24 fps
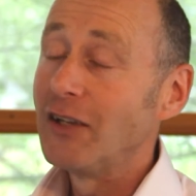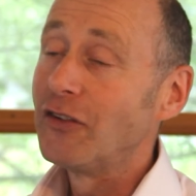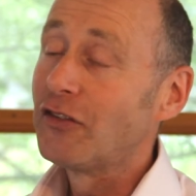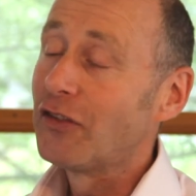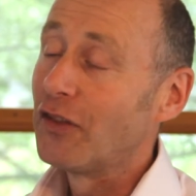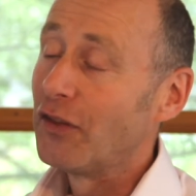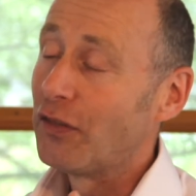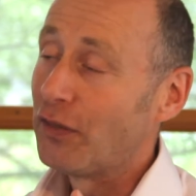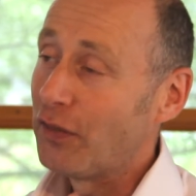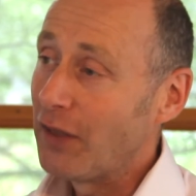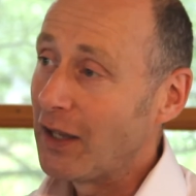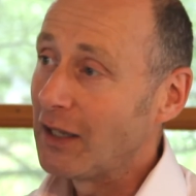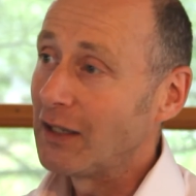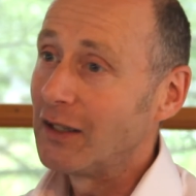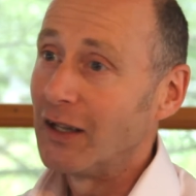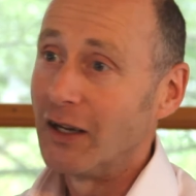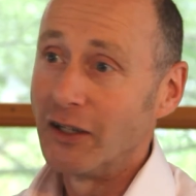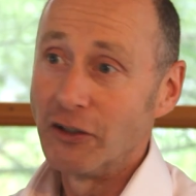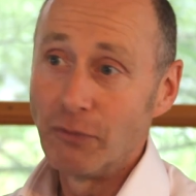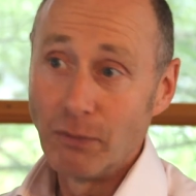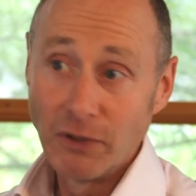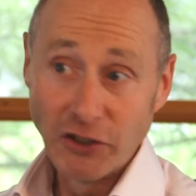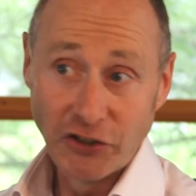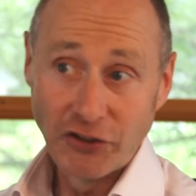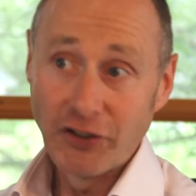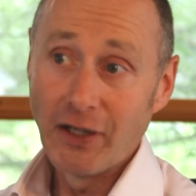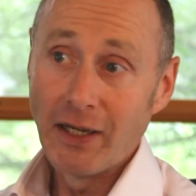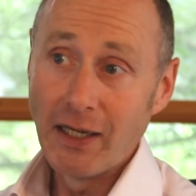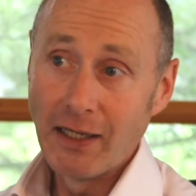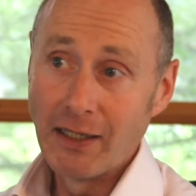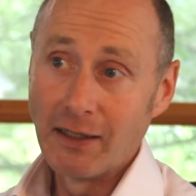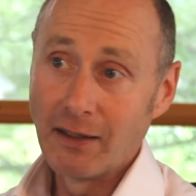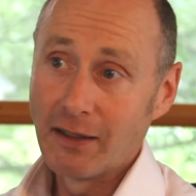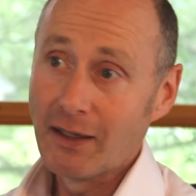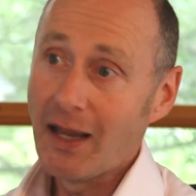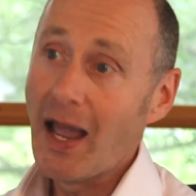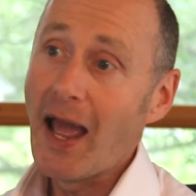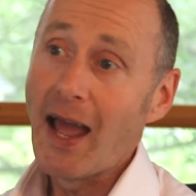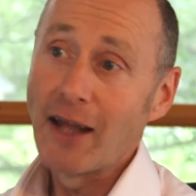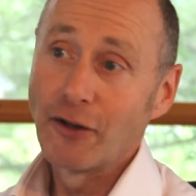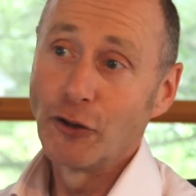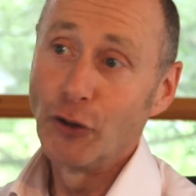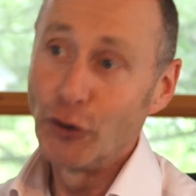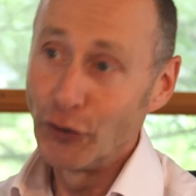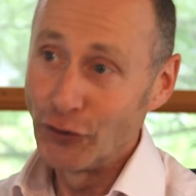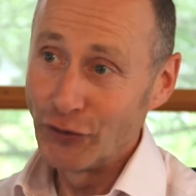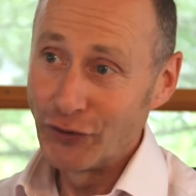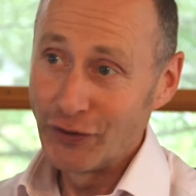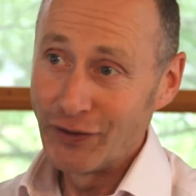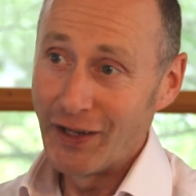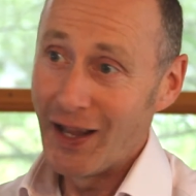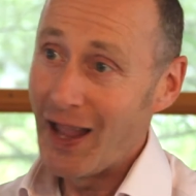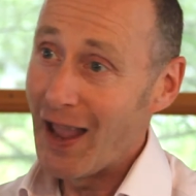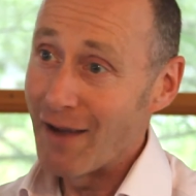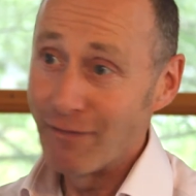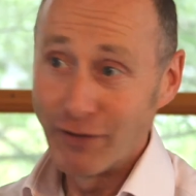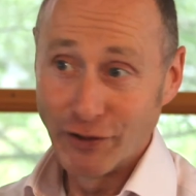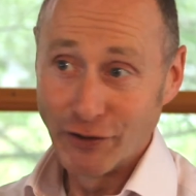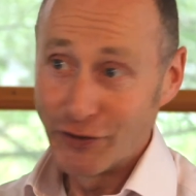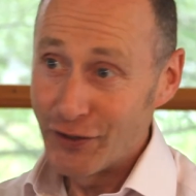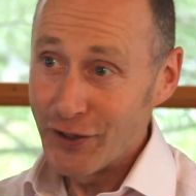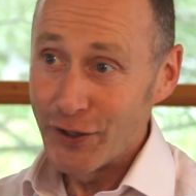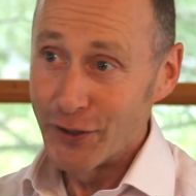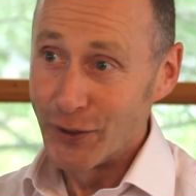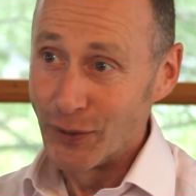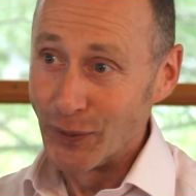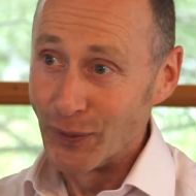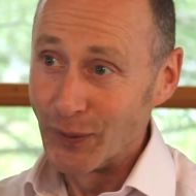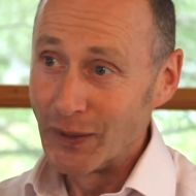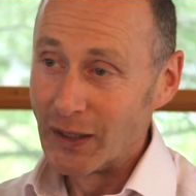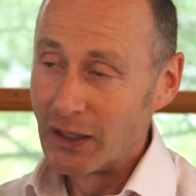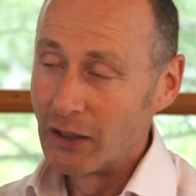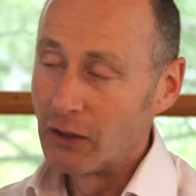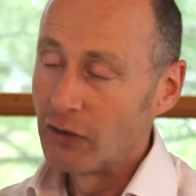the thing that a machine cannot ever do.